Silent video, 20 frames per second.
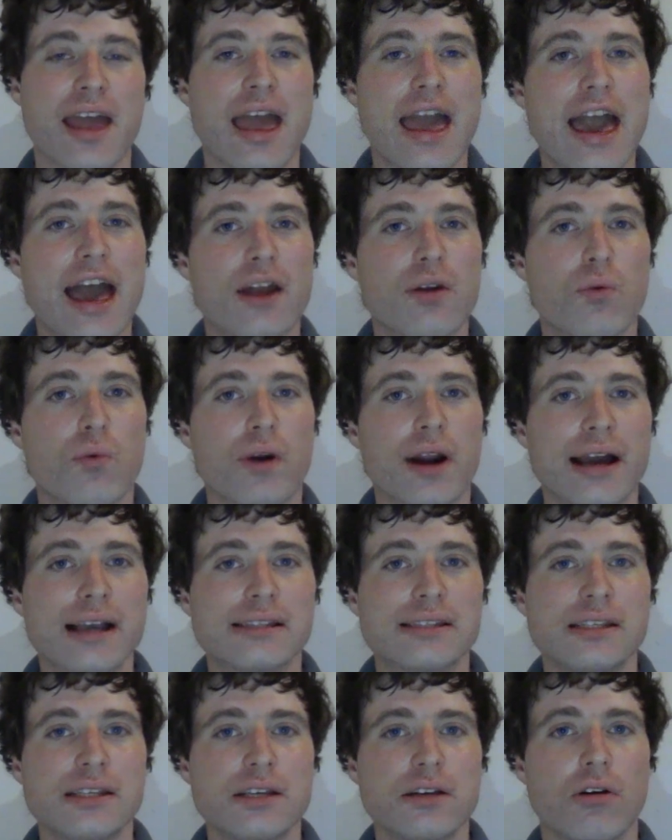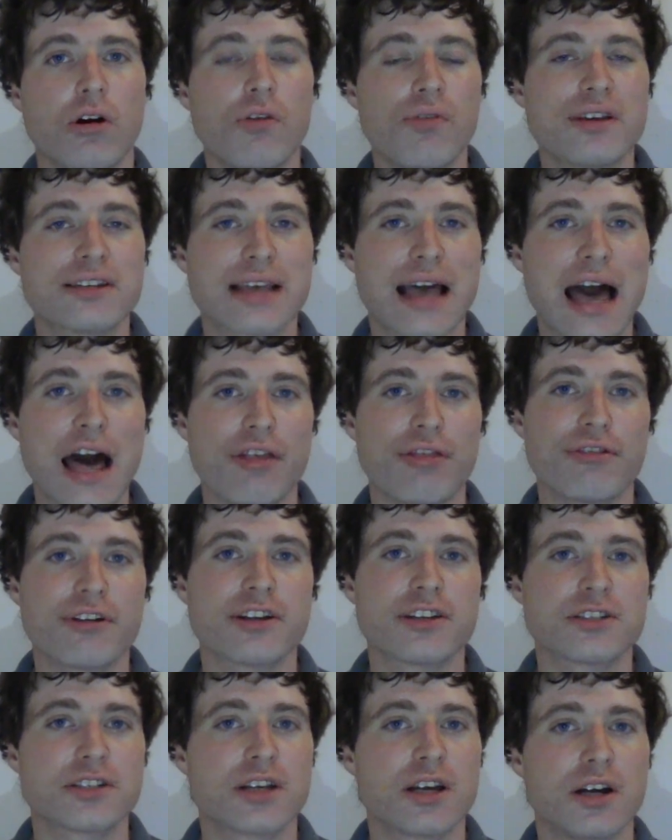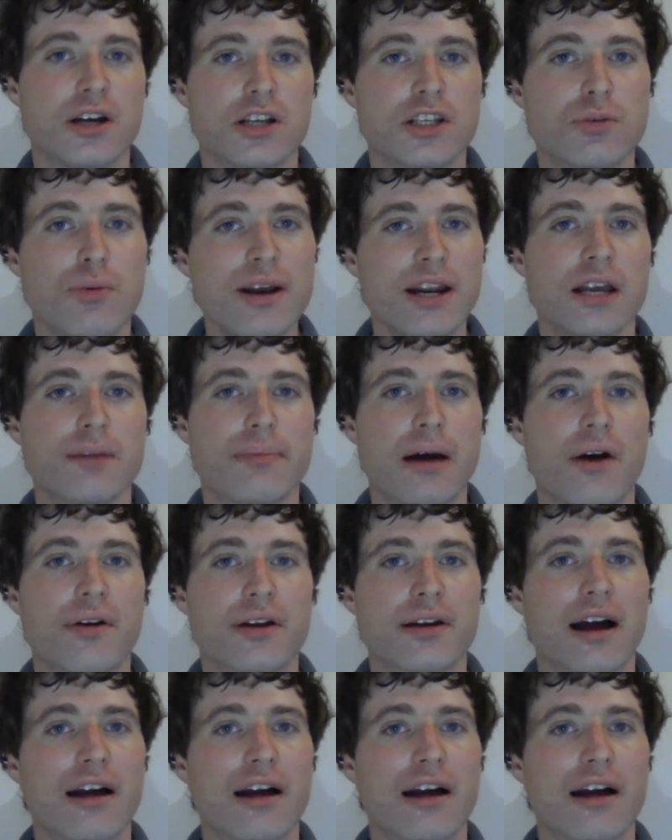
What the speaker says: And when I see all these athletes tweeting about it,